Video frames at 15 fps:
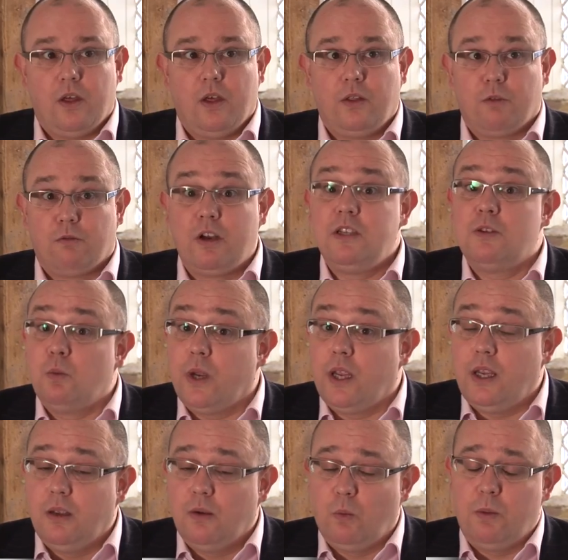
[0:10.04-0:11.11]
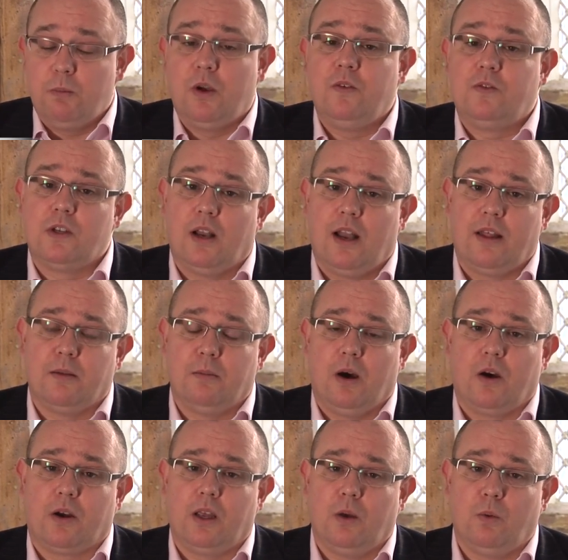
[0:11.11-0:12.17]
The, the reason we, we moved to the
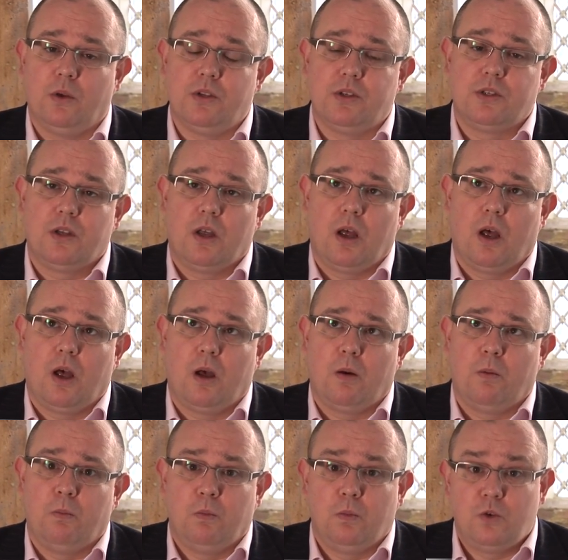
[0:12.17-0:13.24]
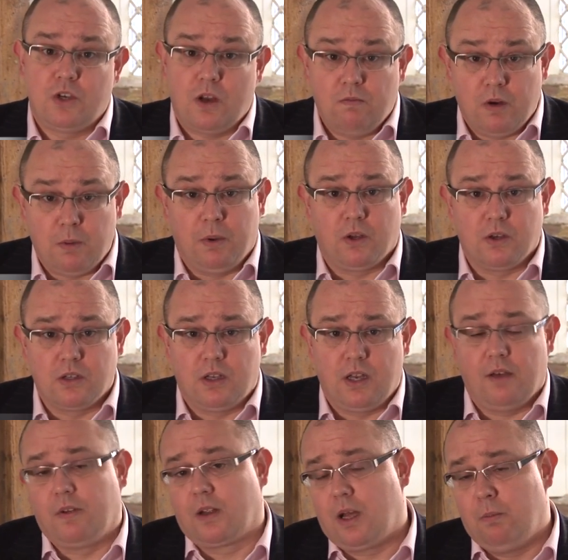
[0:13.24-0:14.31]
Leathermarket was um, generally because of the
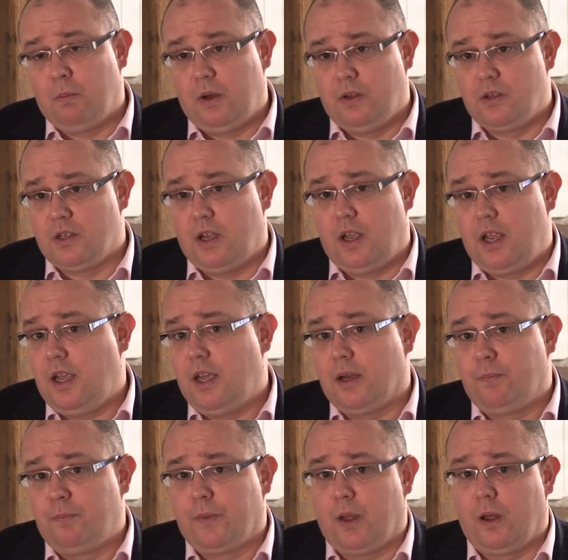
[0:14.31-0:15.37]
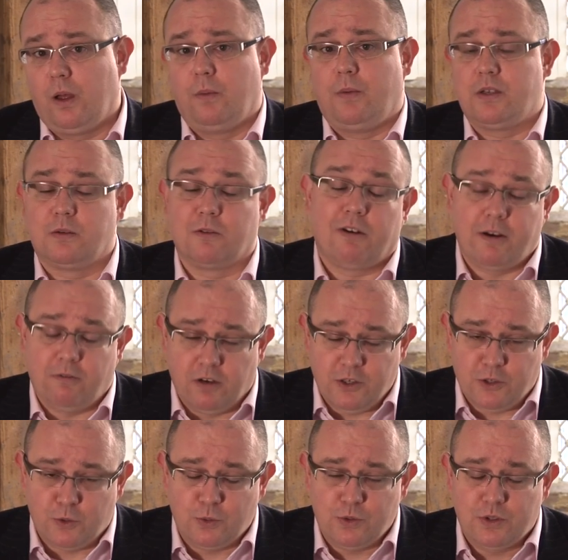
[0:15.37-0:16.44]
other companies that are here. Um, there's some great
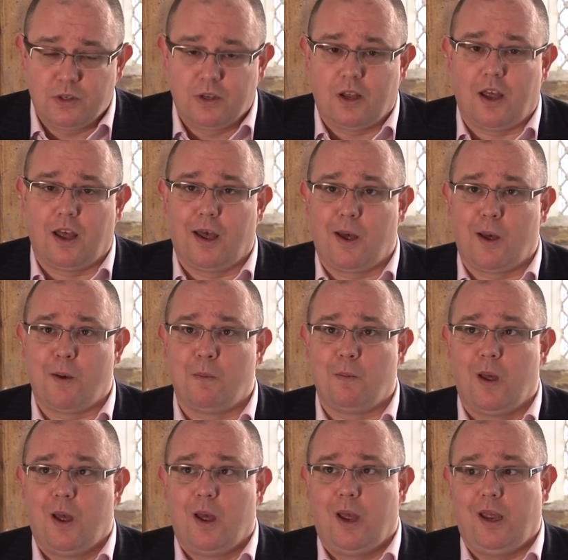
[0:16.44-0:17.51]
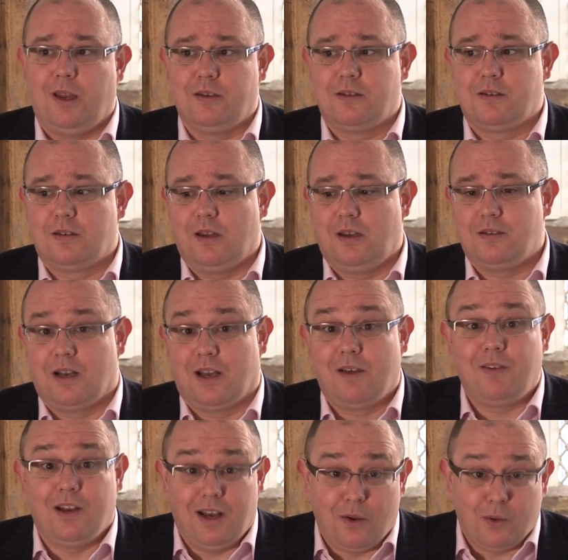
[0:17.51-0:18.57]
resource. Um, it's, it's a
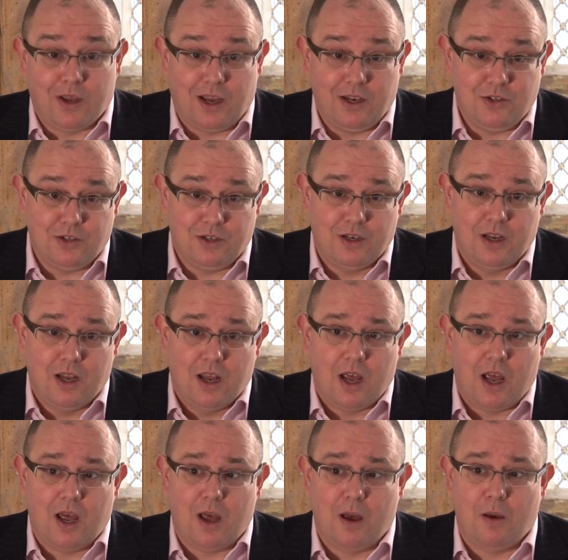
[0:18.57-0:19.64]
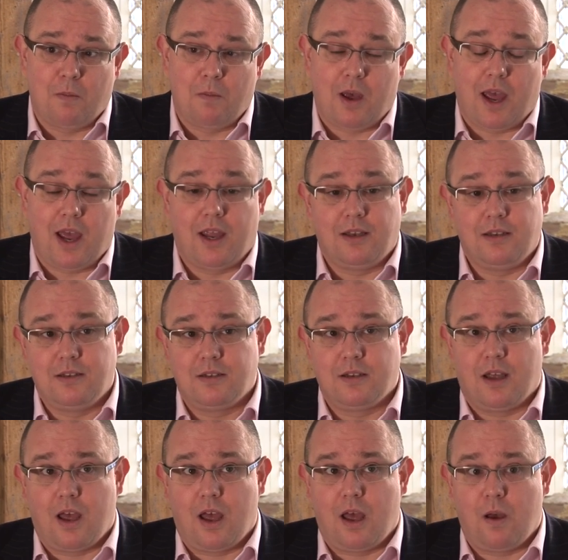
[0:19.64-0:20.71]
lovely location um, and
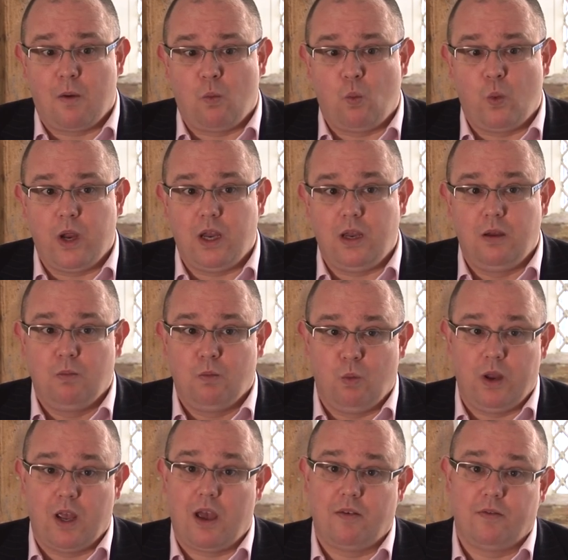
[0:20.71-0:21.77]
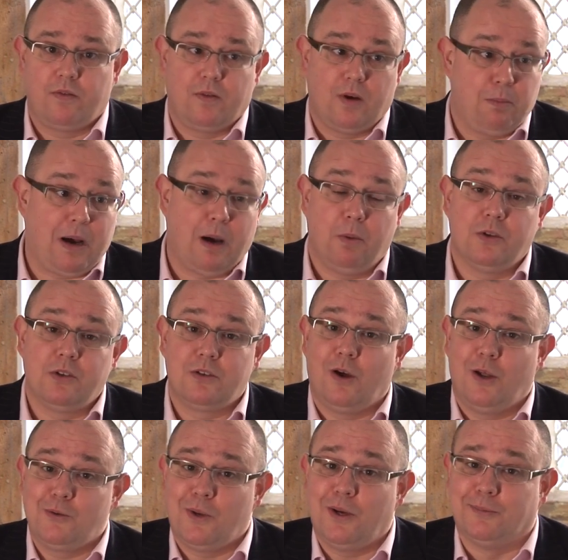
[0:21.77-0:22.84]
um, we, we have a pub on
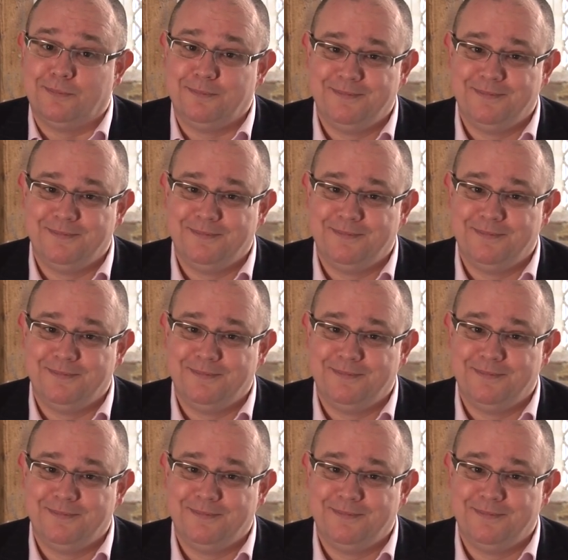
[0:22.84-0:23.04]
site as well.